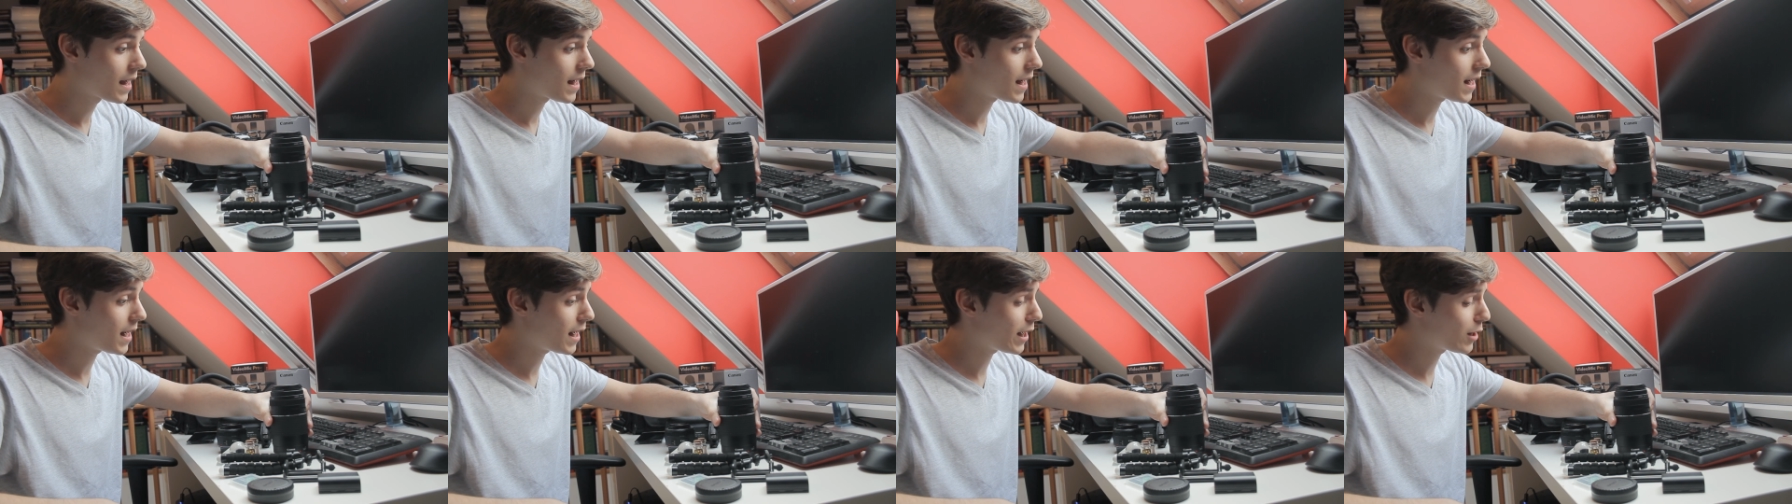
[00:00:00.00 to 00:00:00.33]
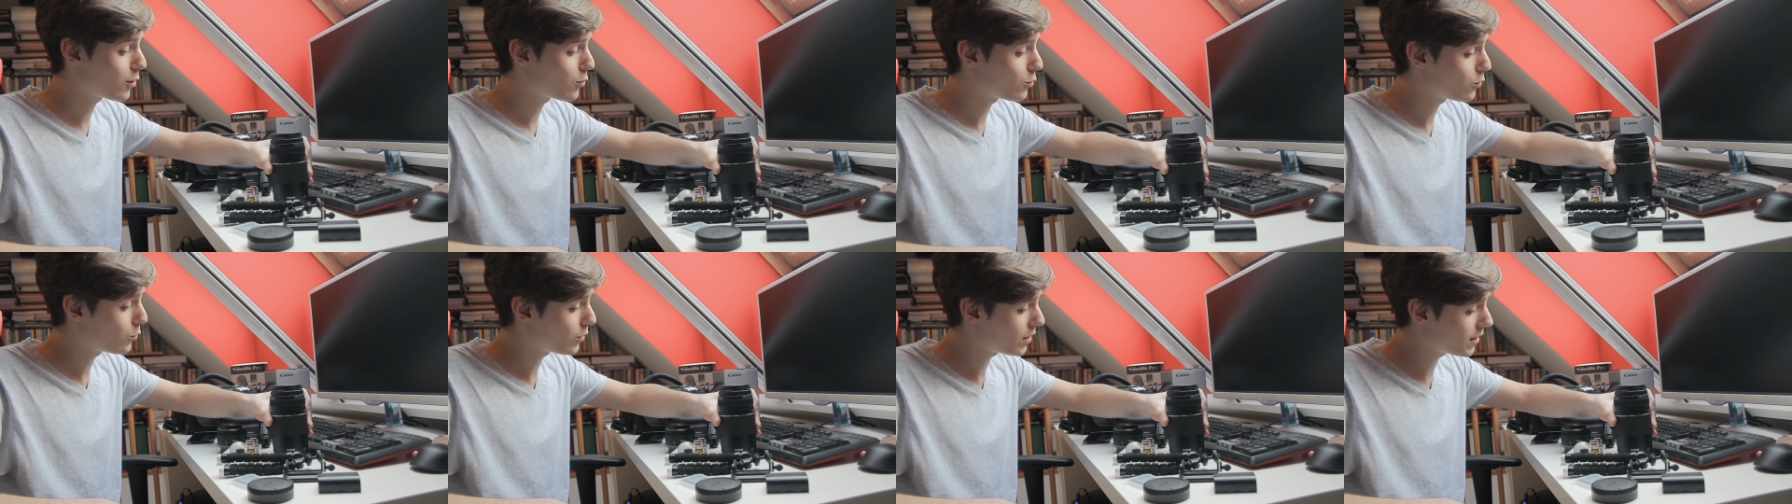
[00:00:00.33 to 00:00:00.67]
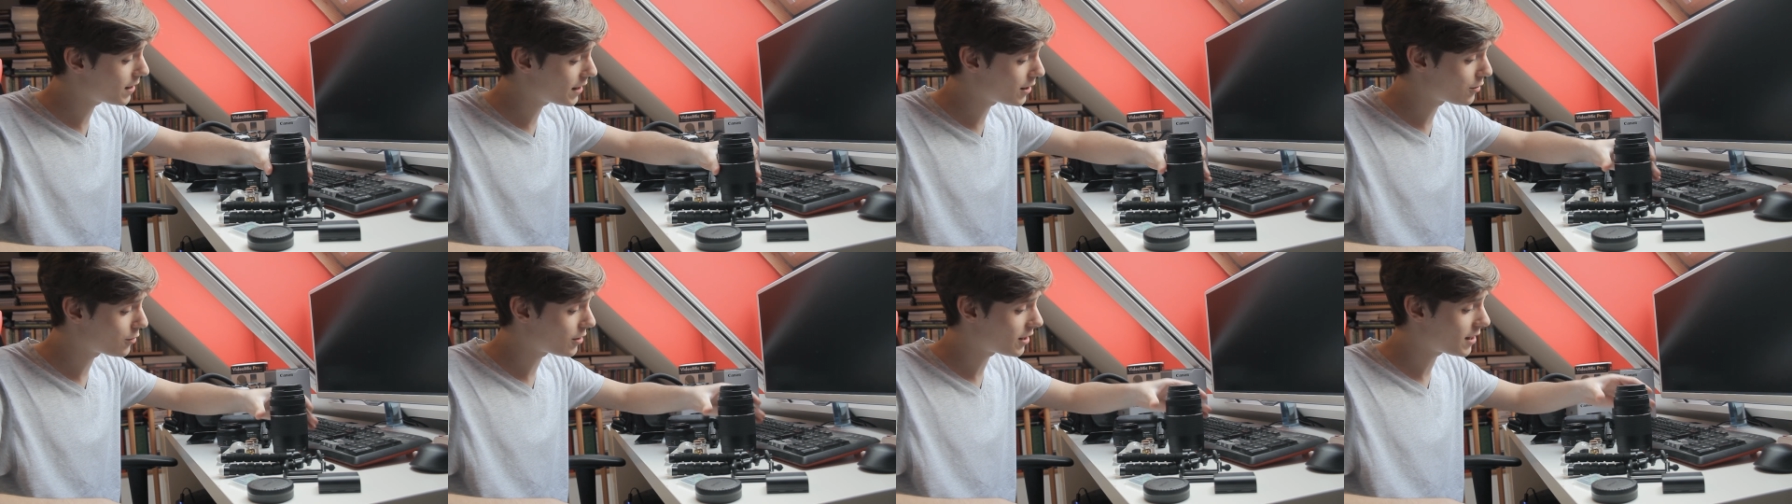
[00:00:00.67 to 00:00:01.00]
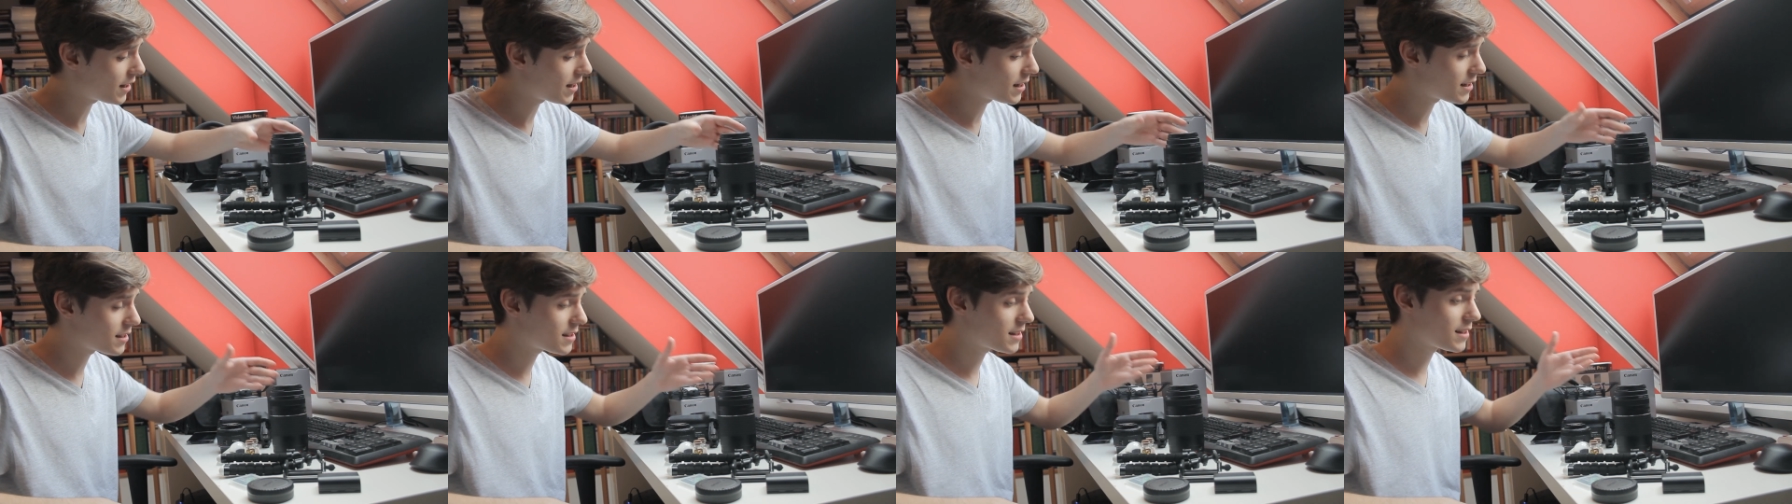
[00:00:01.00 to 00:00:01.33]
I quickly
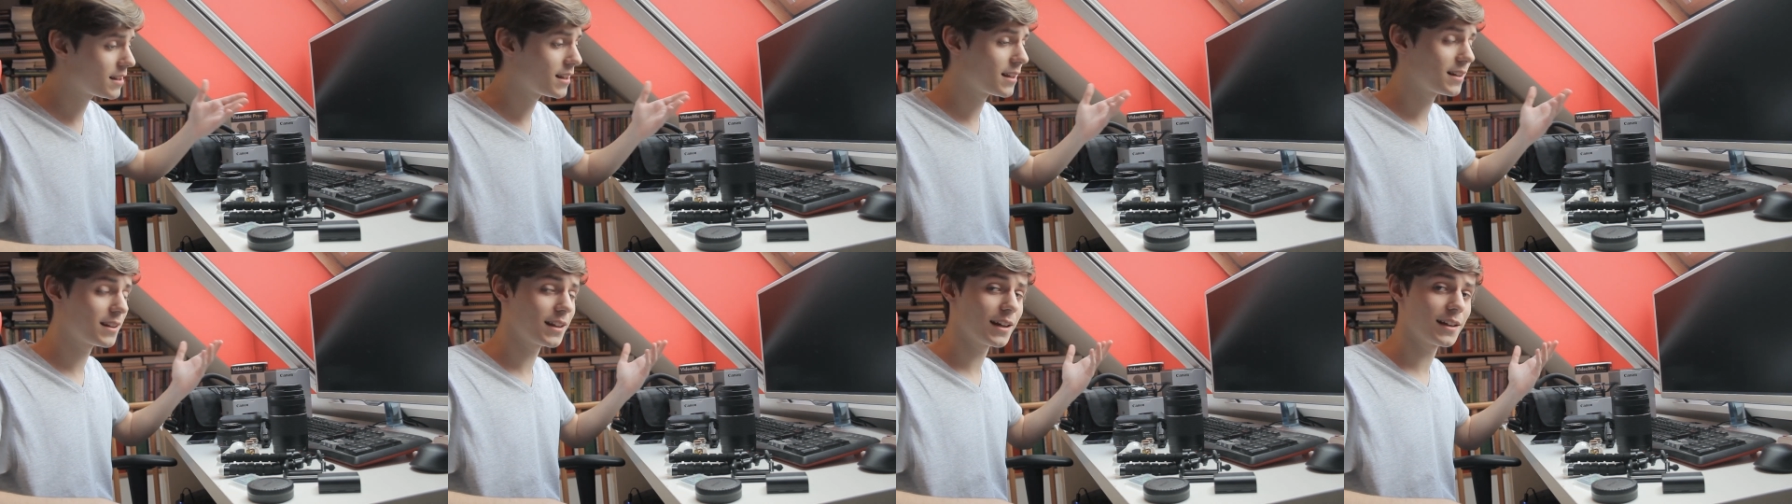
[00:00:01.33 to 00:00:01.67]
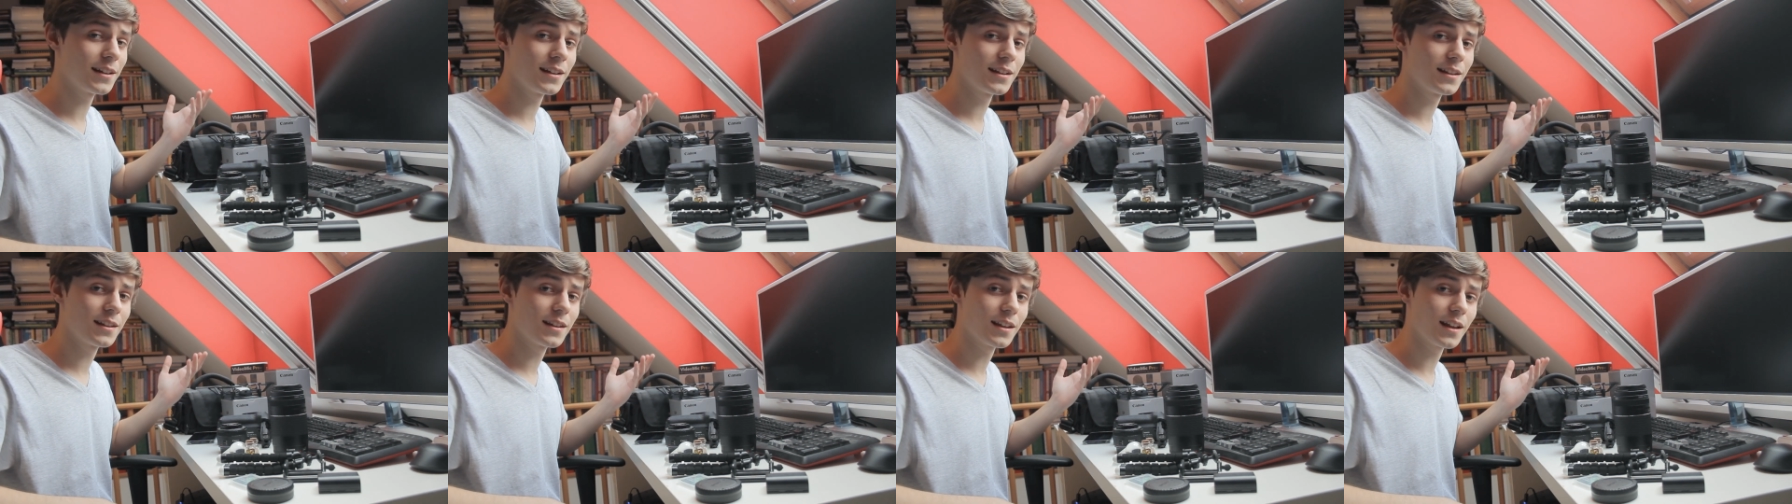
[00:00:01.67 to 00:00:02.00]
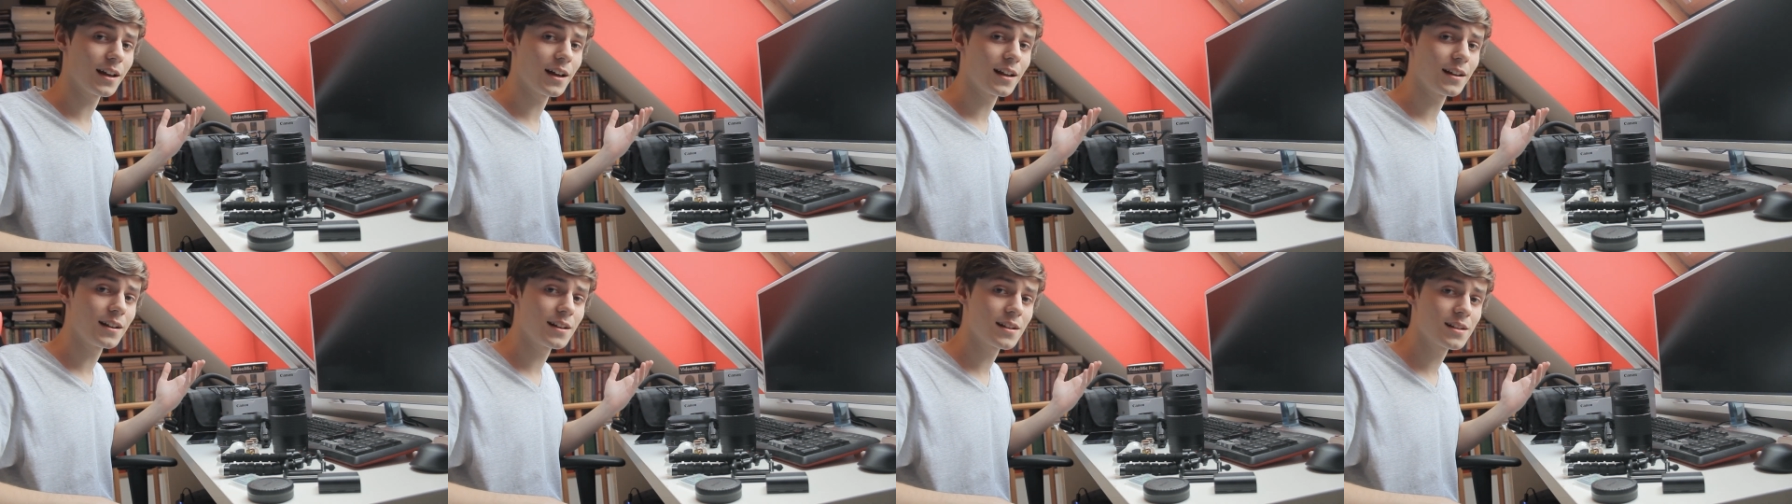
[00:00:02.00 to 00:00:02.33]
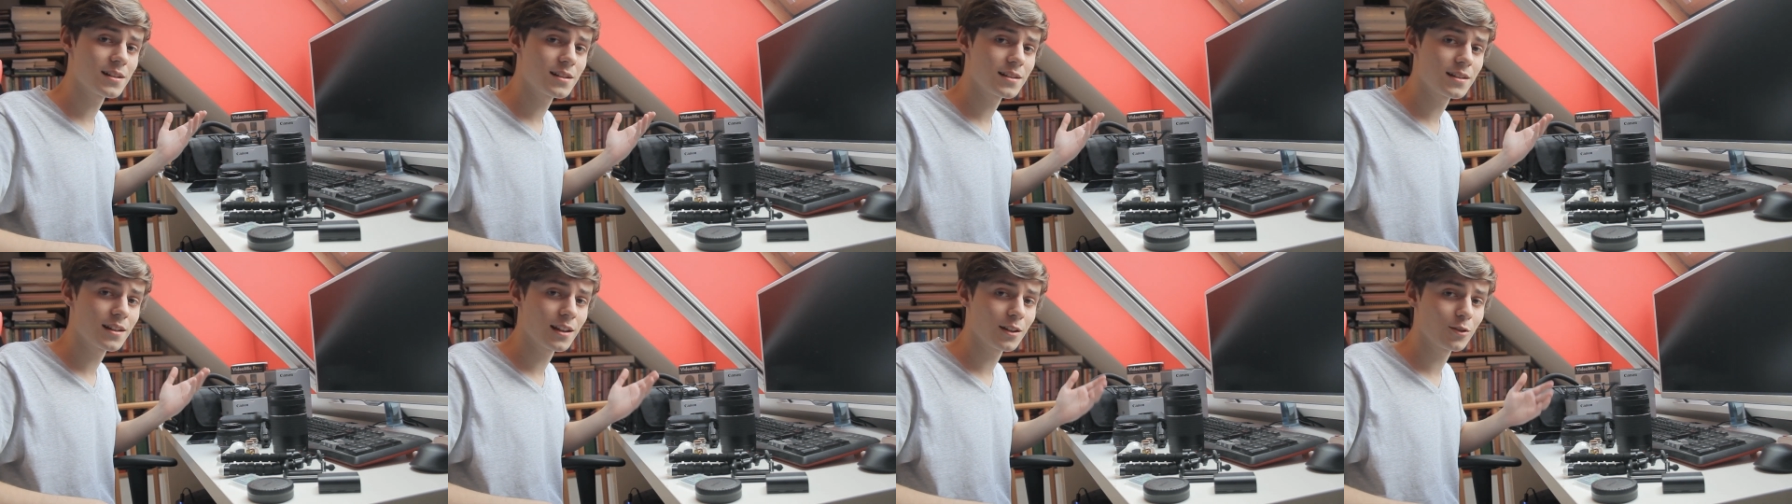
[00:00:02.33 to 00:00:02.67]
realized that I need a
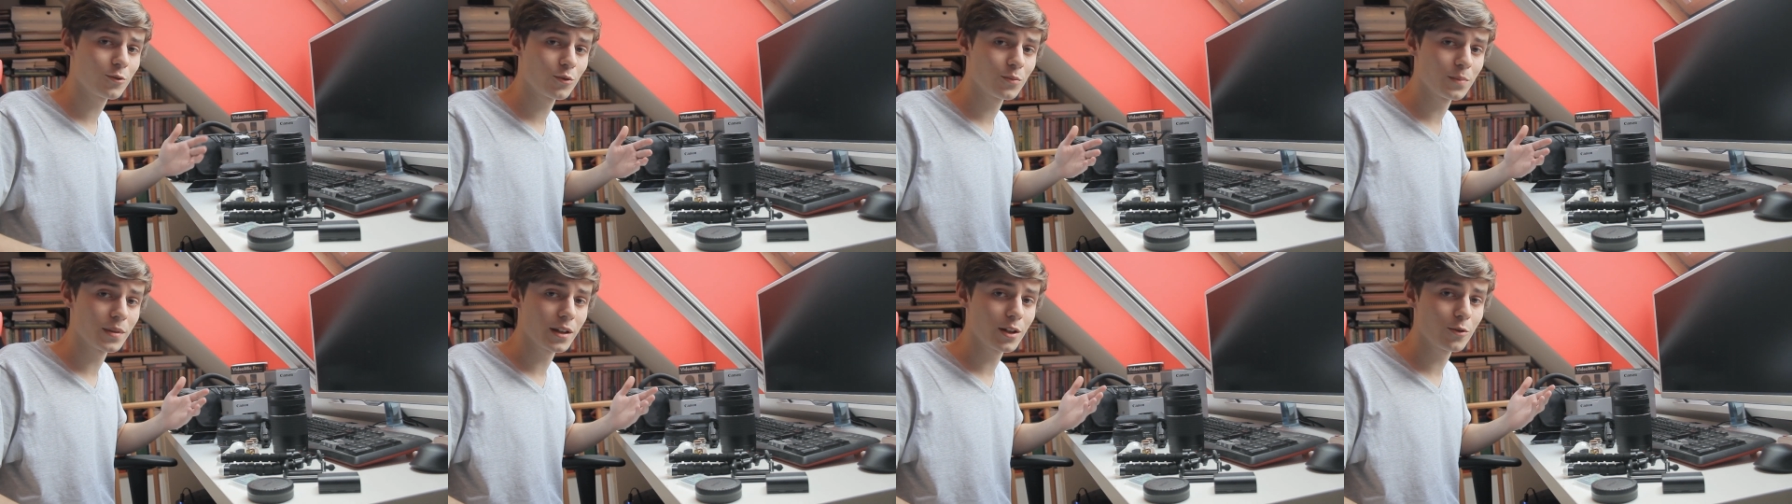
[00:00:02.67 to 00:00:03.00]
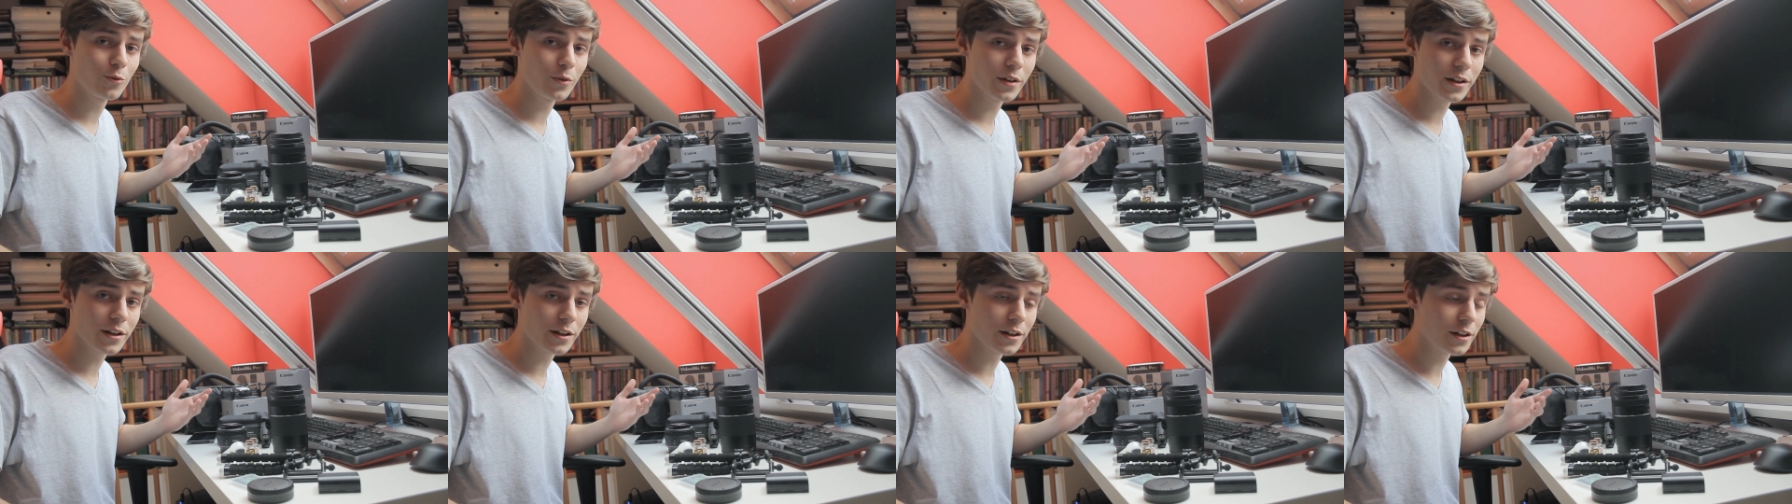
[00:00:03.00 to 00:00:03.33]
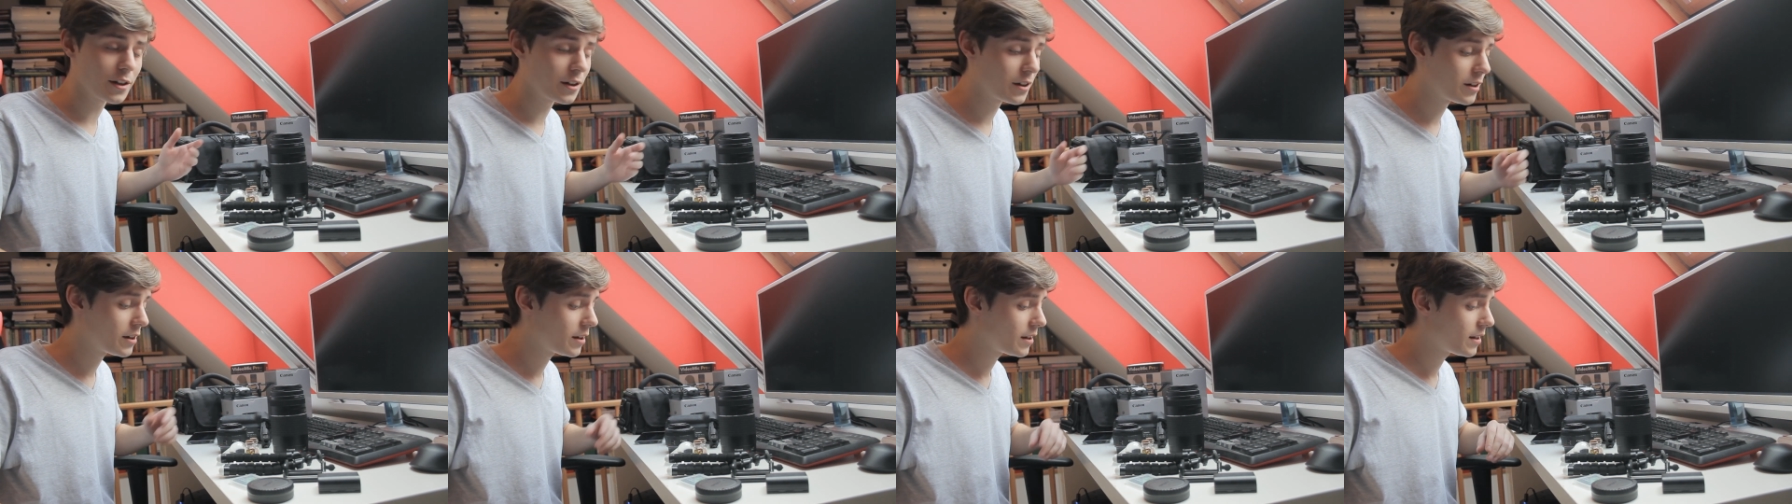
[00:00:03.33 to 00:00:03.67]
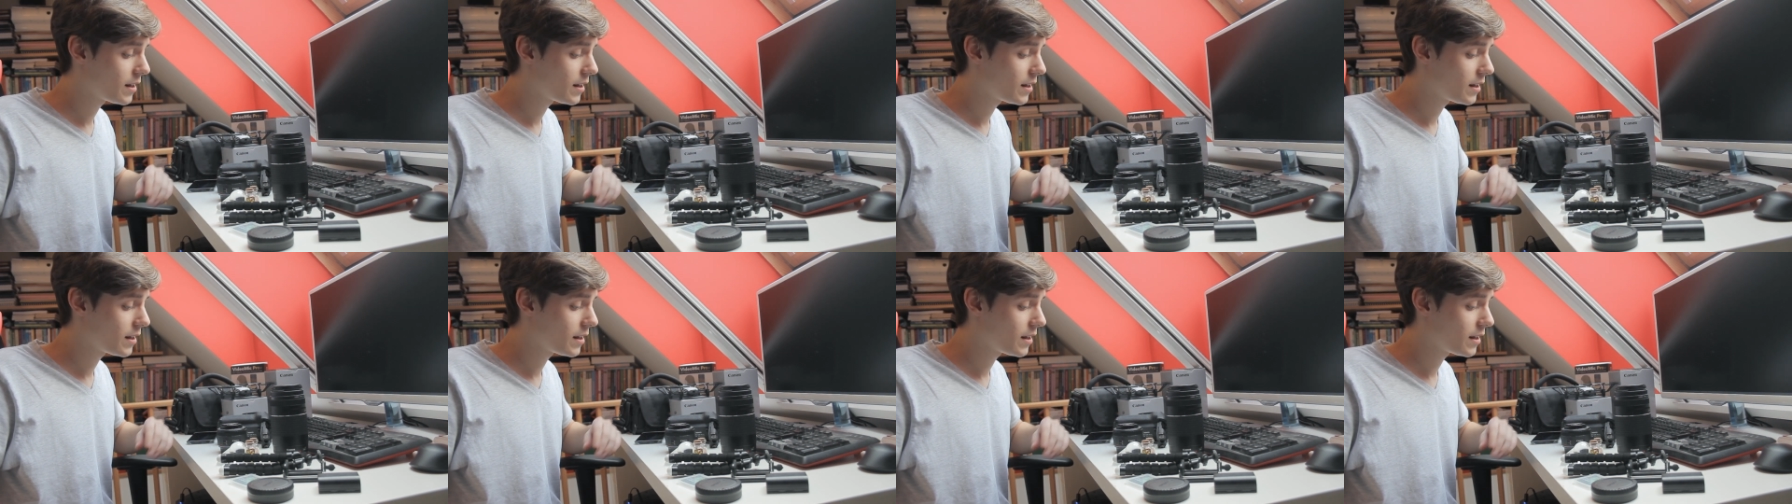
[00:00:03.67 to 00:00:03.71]
lens that would be quicker